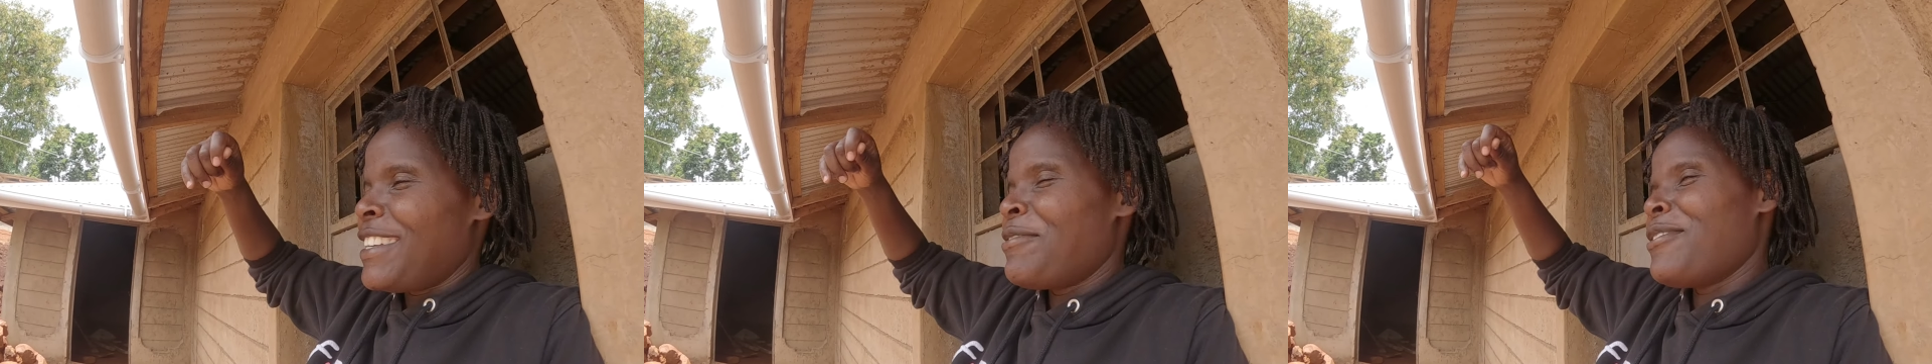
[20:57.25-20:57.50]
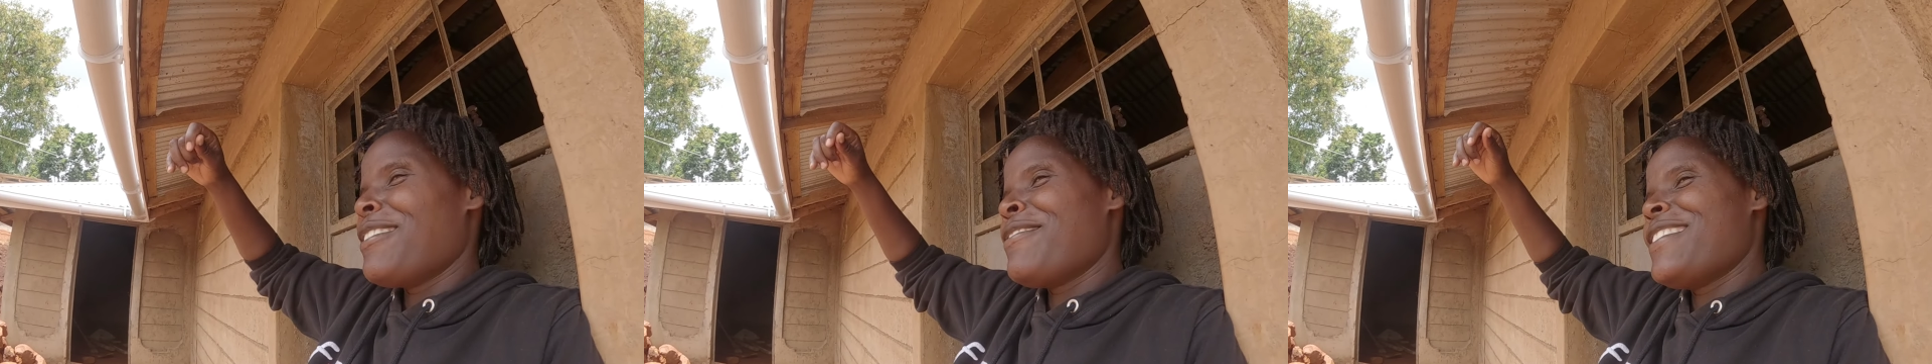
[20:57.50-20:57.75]
if
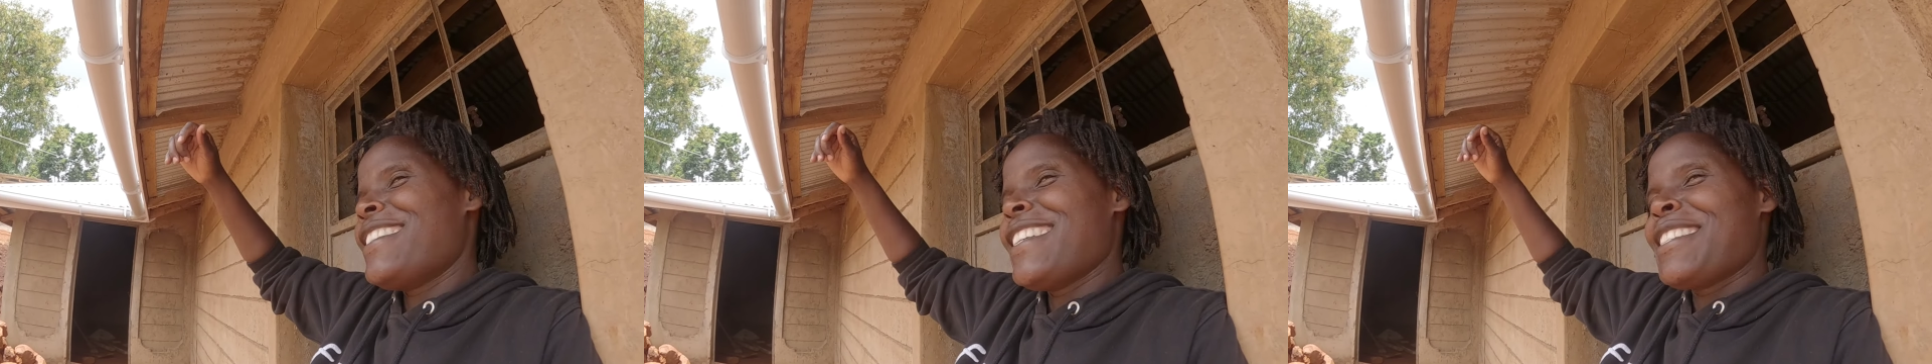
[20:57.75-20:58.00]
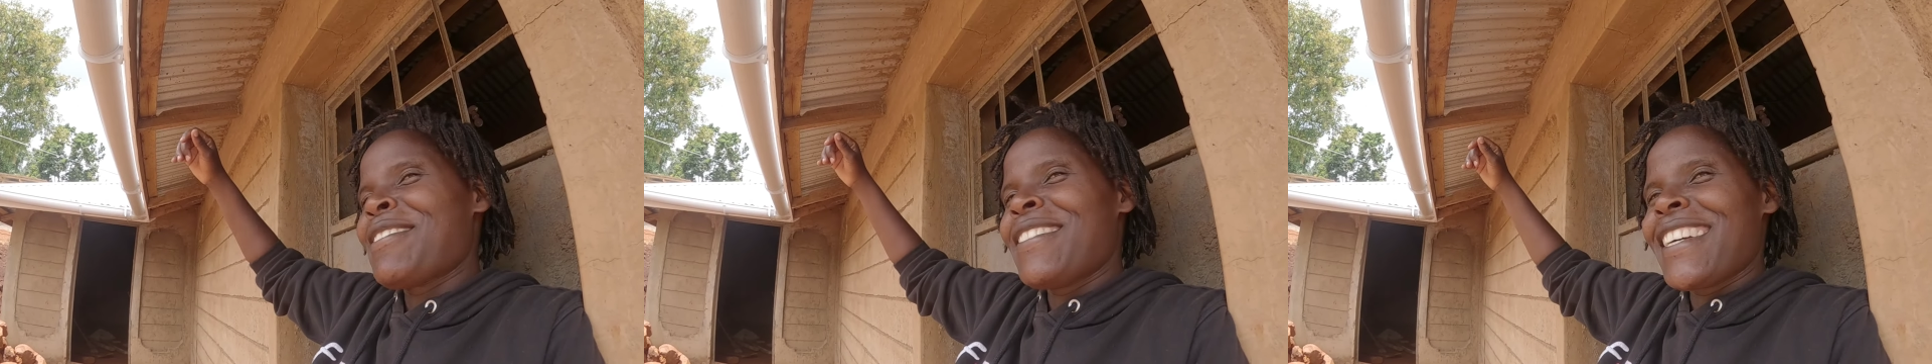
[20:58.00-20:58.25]
you're
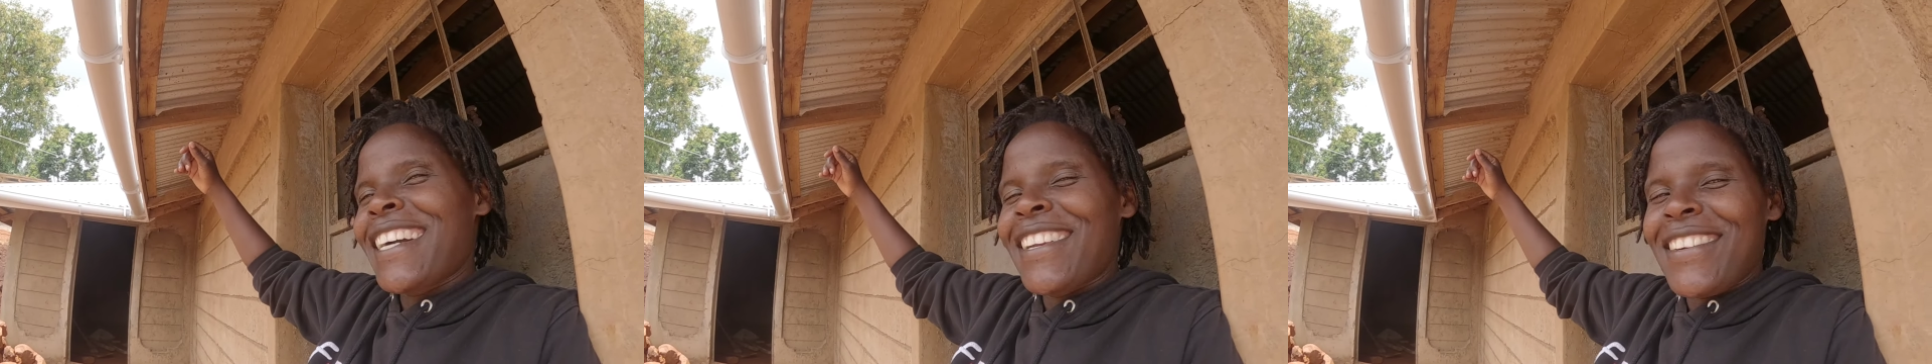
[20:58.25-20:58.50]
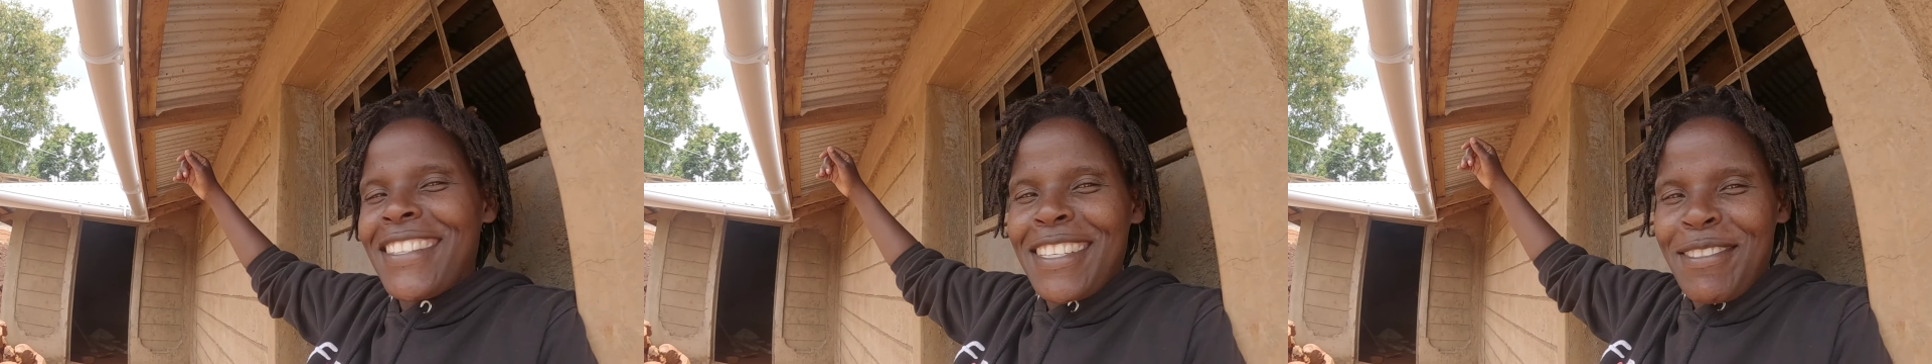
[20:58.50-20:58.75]
visiting Jamaica,
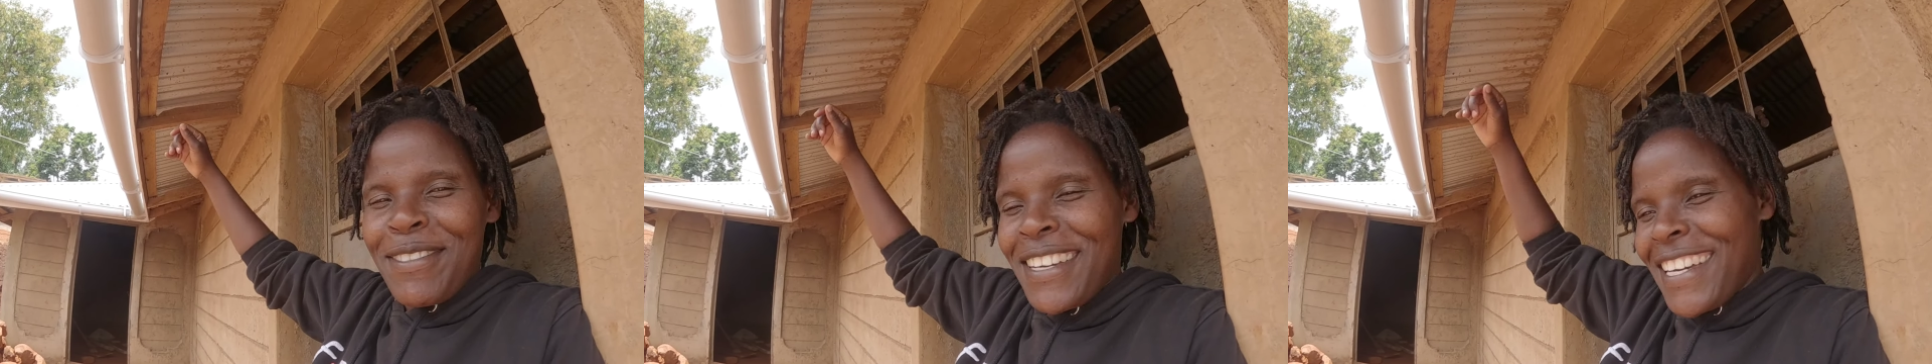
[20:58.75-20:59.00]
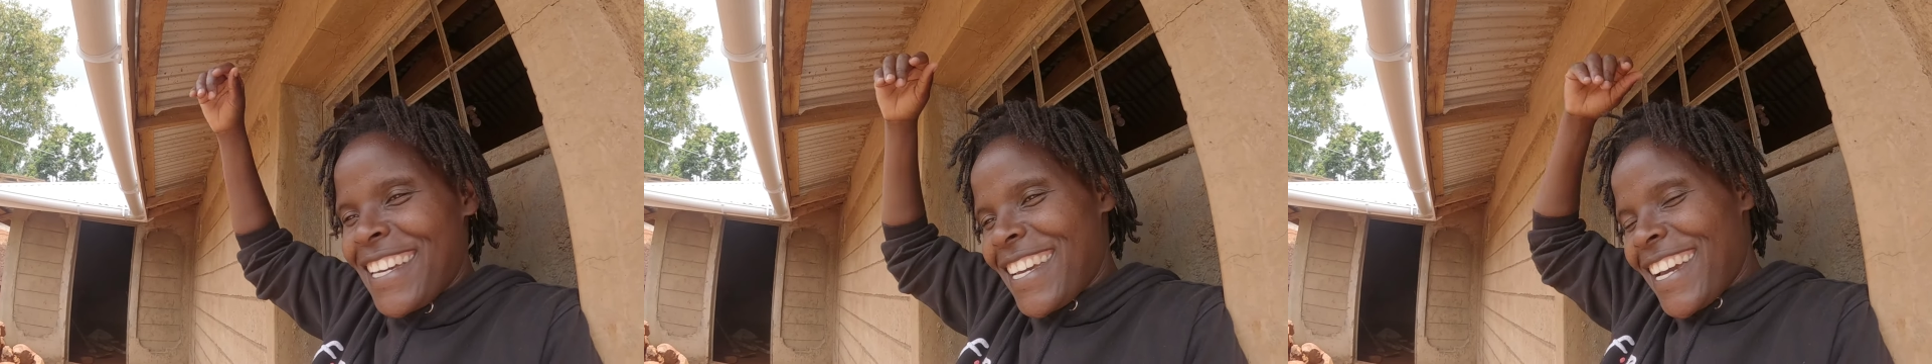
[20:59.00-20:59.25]
don't shave
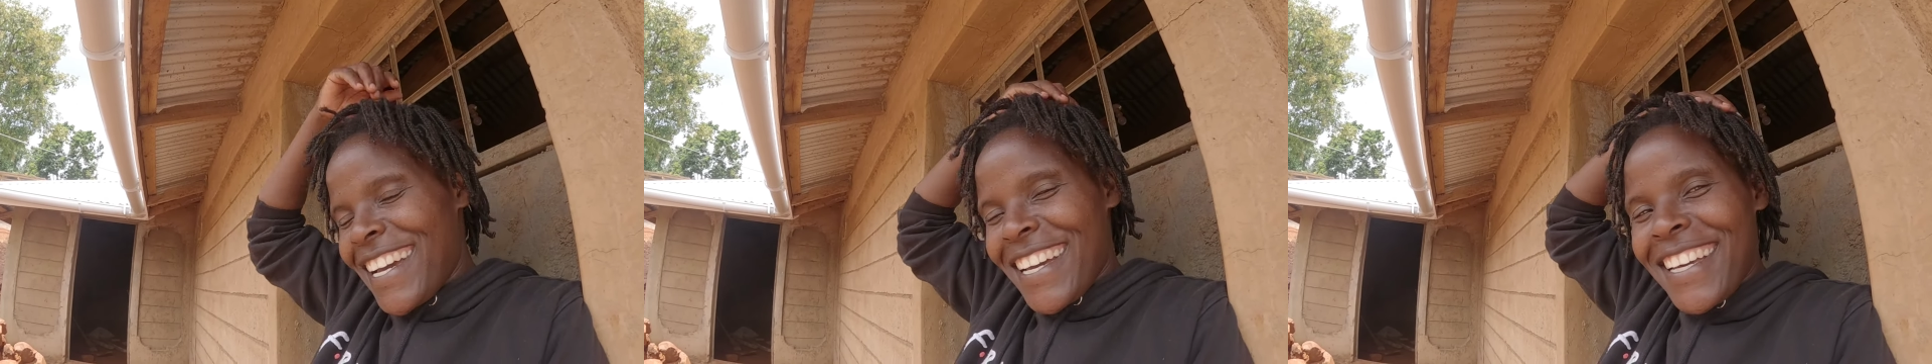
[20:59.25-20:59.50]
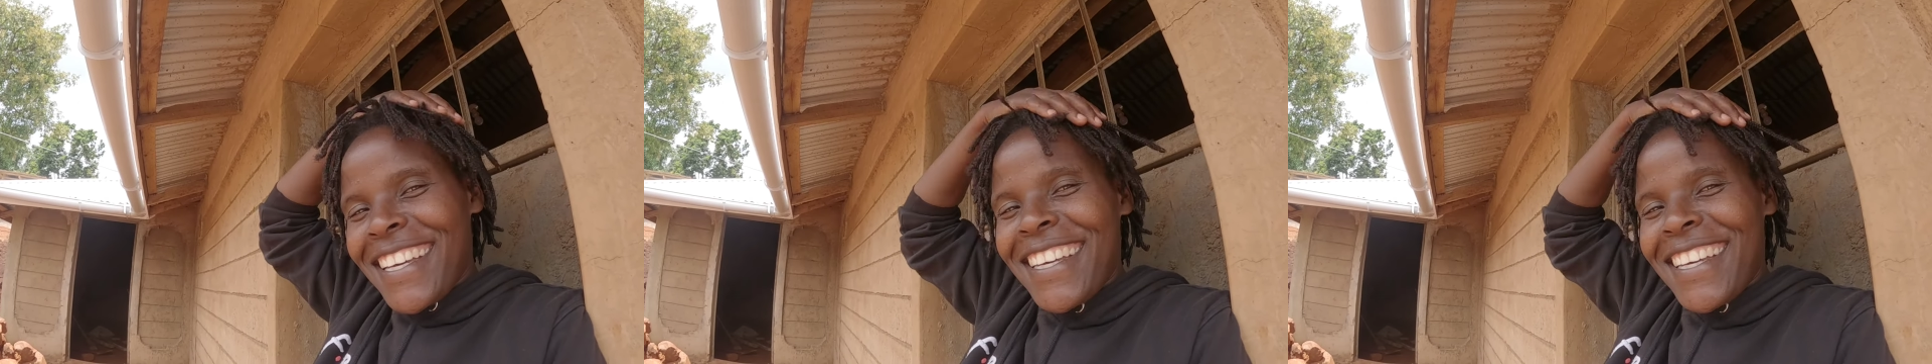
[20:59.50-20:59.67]
your hair.